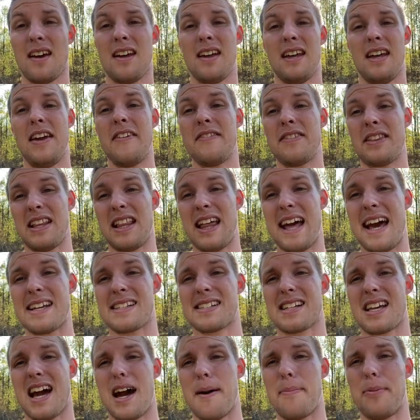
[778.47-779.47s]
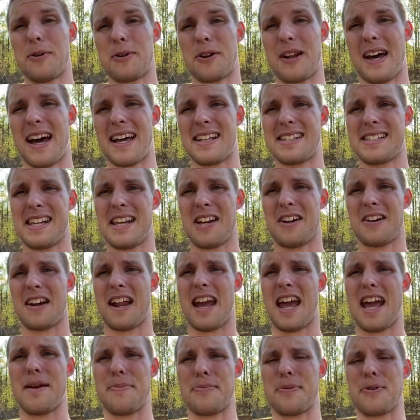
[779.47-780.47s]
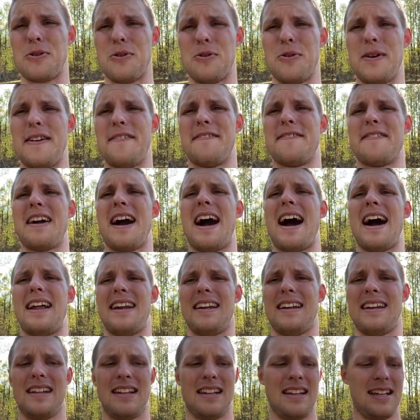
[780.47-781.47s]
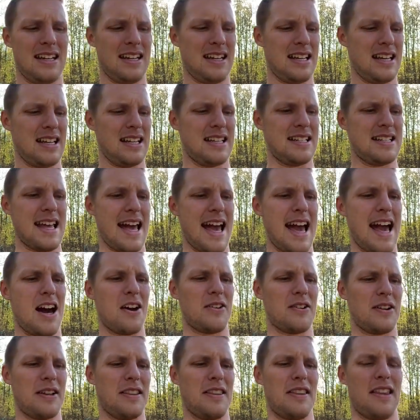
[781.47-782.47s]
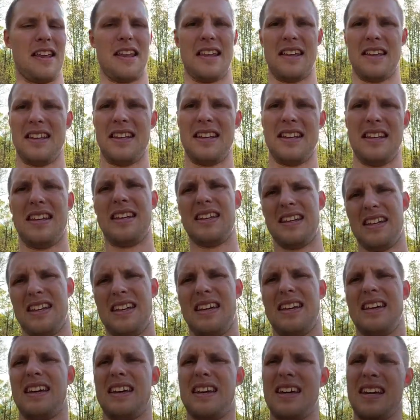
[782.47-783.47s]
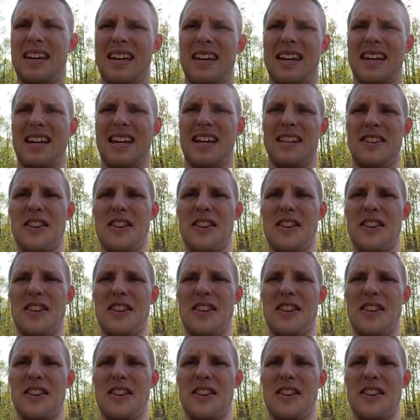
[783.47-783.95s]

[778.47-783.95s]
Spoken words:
even the last couple of nights here in April, we've gotten down in